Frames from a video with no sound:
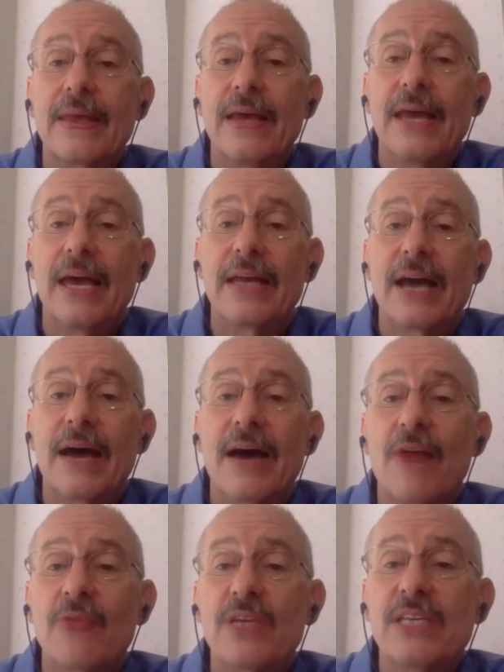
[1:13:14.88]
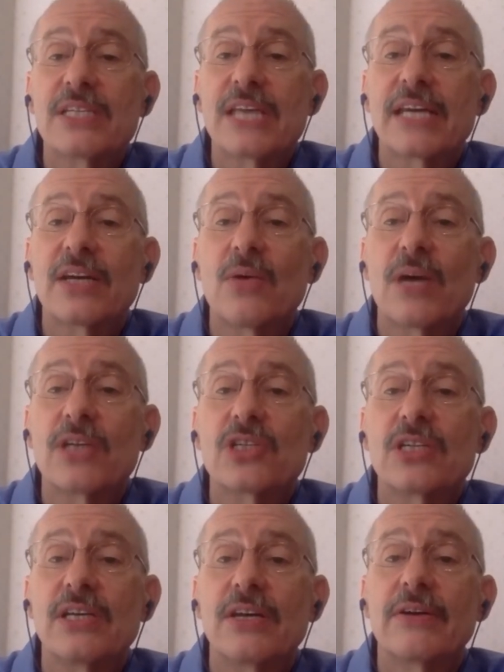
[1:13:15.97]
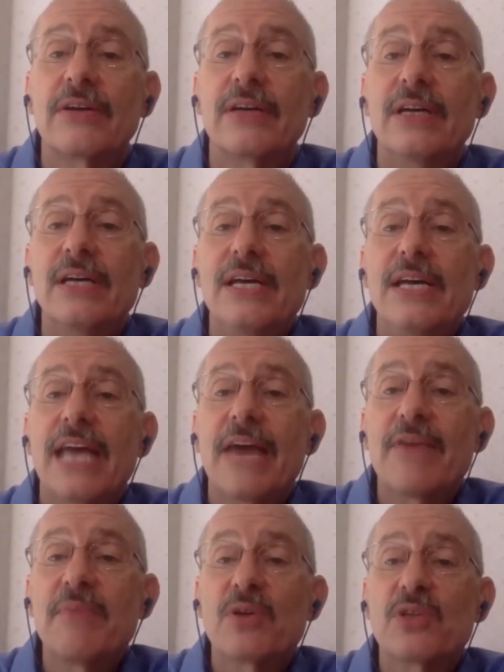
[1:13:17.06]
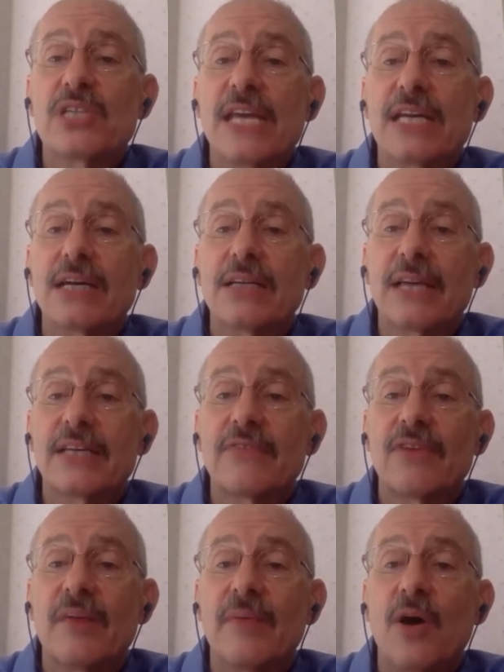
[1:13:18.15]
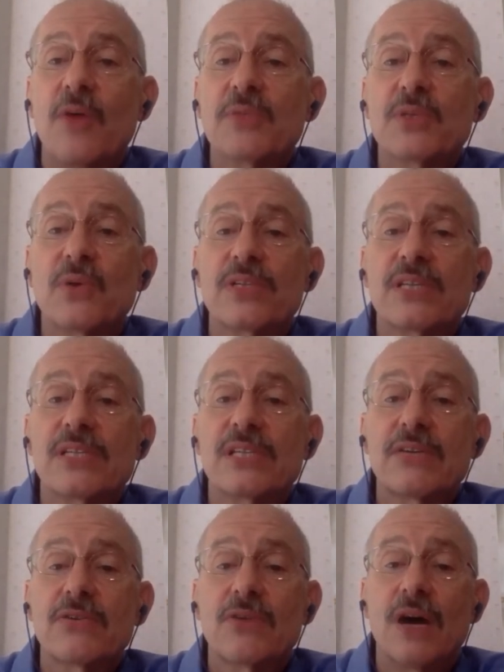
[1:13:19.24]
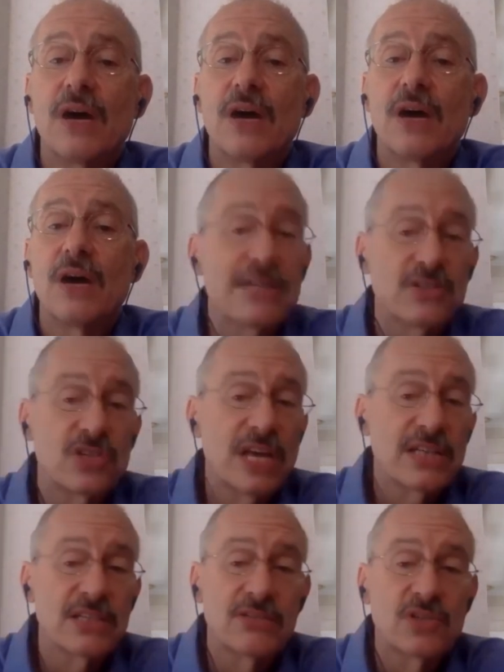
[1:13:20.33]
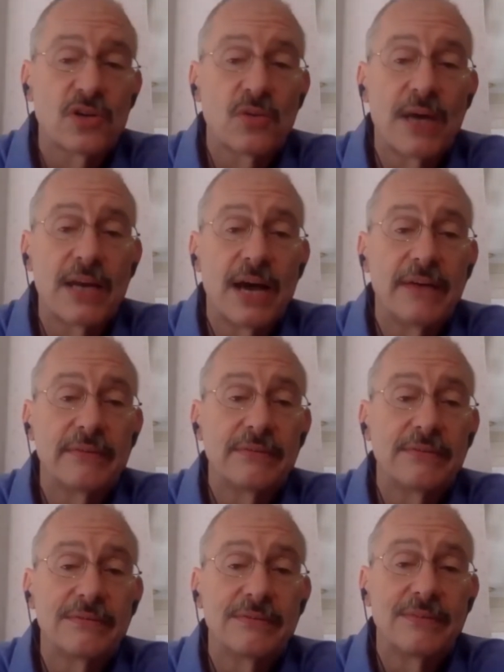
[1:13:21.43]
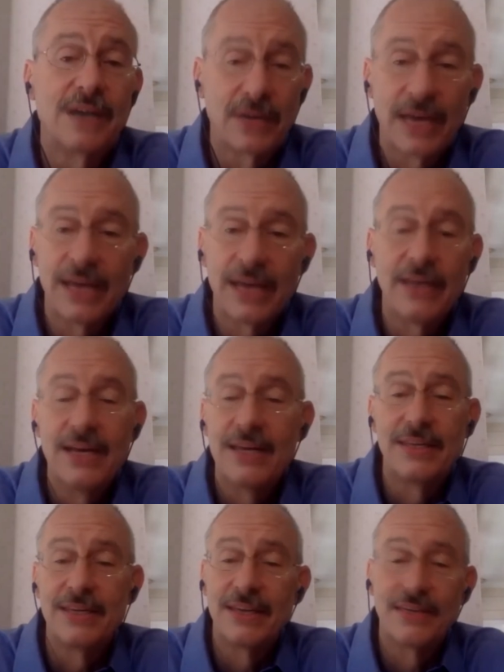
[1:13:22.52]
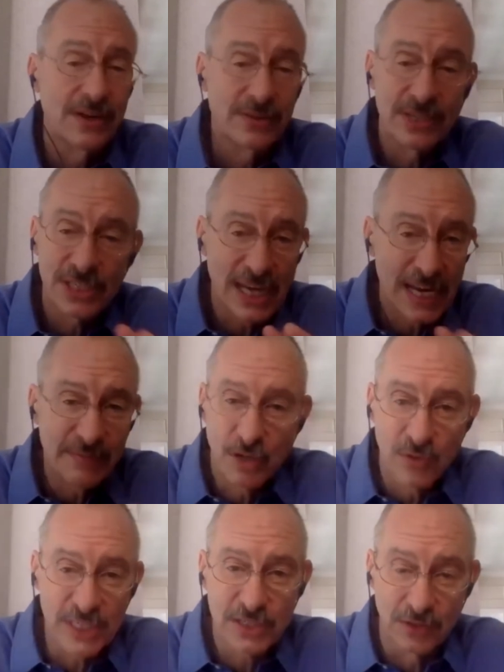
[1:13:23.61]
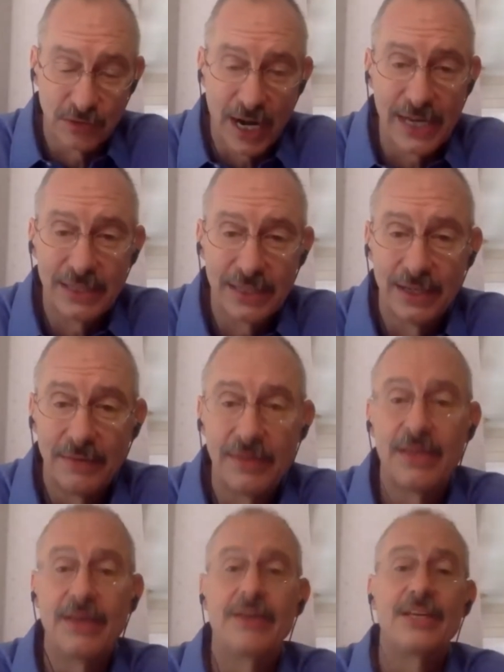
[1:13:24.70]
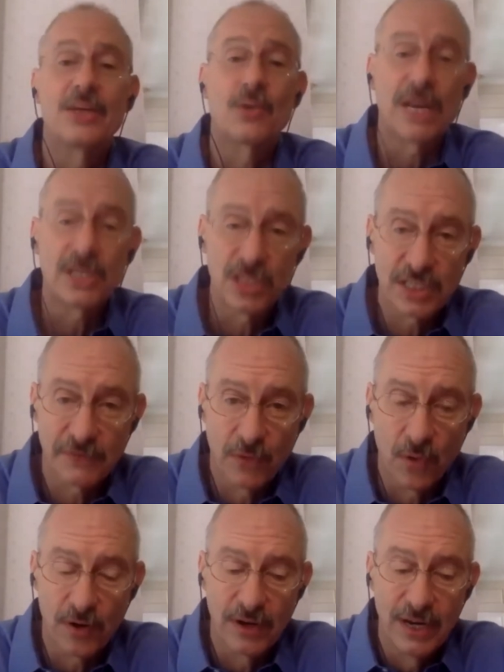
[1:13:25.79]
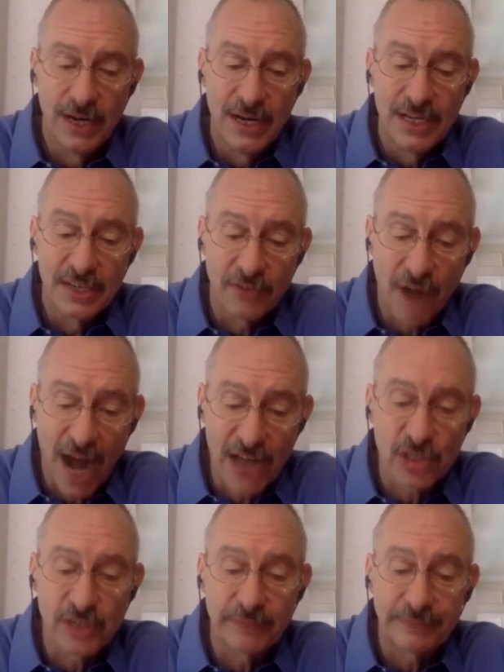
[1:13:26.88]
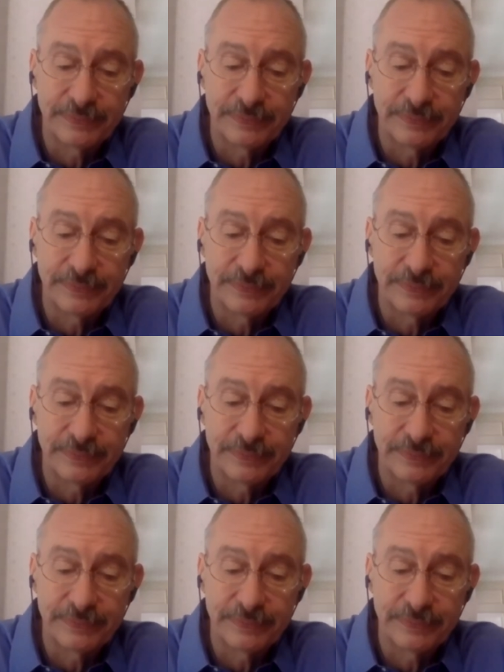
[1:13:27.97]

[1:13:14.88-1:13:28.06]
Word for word: And I, I'll read the second question here. Can we merge data collected from home source and synchrotron? And the answer is yes, sure, why not? Okay, the, if they're the same crystal, right, the, the equations for diffraction